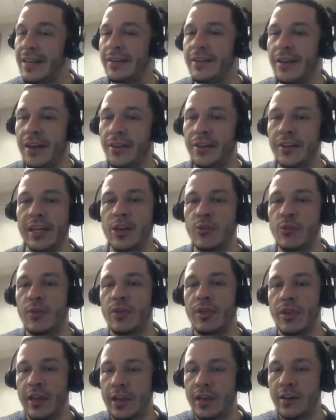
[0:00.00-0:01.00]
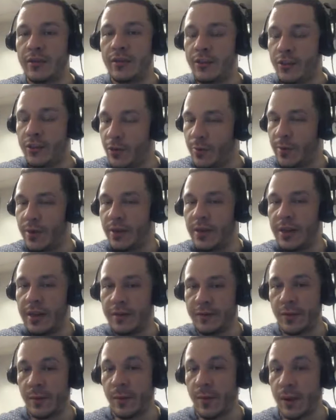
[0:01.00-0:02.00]
nothing that you would think of. You know what I mean?
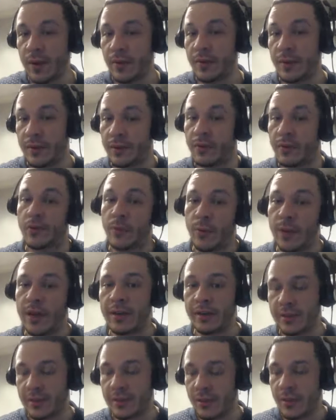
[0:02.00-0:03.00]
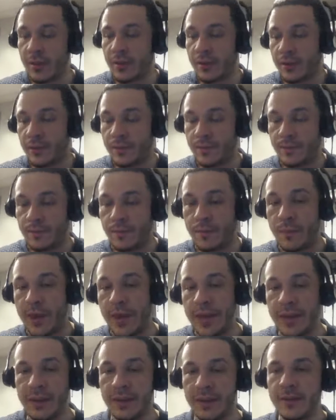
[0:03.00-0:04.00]
If uh, the way it's uh,
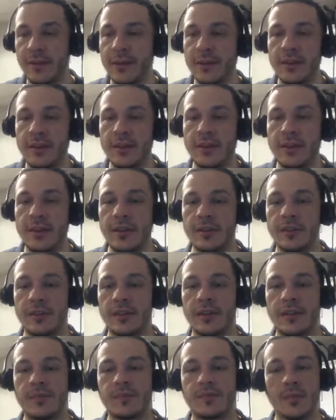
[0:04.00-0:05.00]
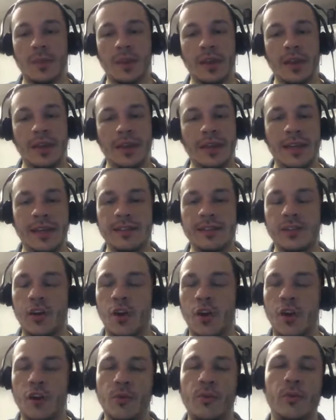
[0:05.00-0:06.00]
made, it hits
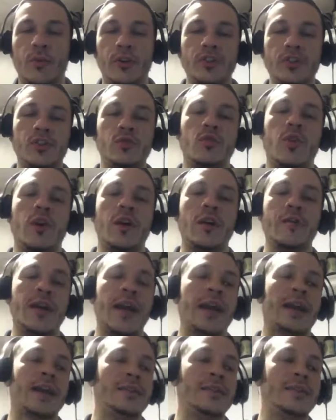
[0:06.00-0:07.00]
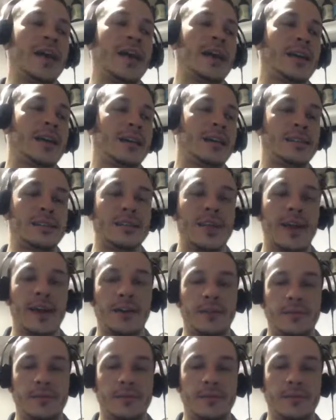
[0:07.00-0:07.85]
all the points you want in that that kind of style.